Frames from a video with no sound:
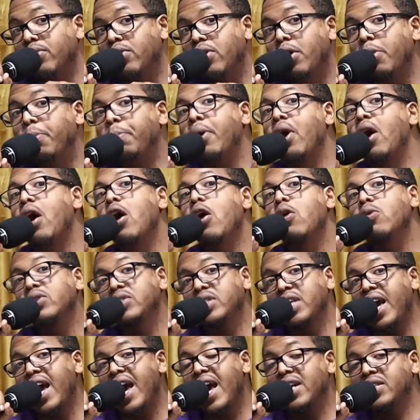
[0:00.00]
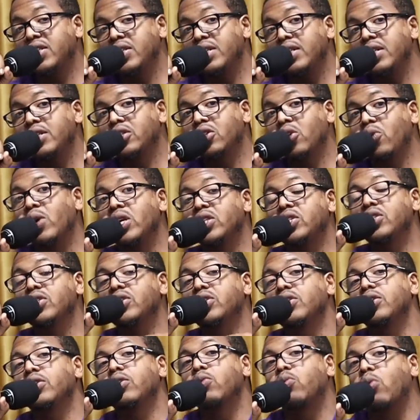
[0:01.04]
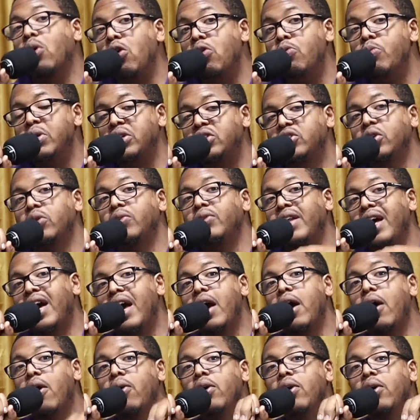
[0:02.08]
Paul was asking this question to the Romans. So now